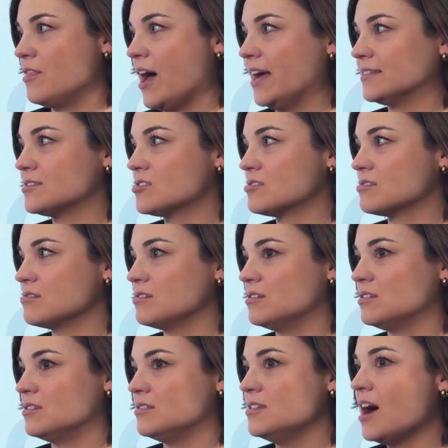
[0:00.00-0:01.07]
that's
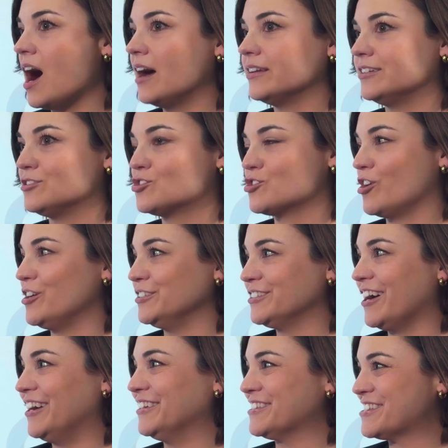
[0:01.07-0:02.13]
not installed
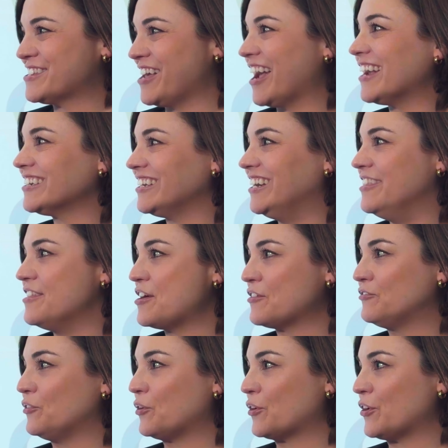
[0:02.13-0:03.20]
on site and
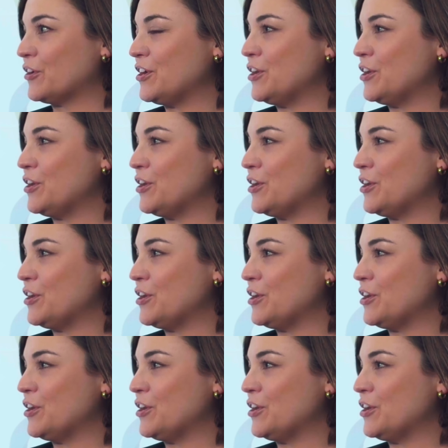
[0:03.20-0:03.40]
therefore,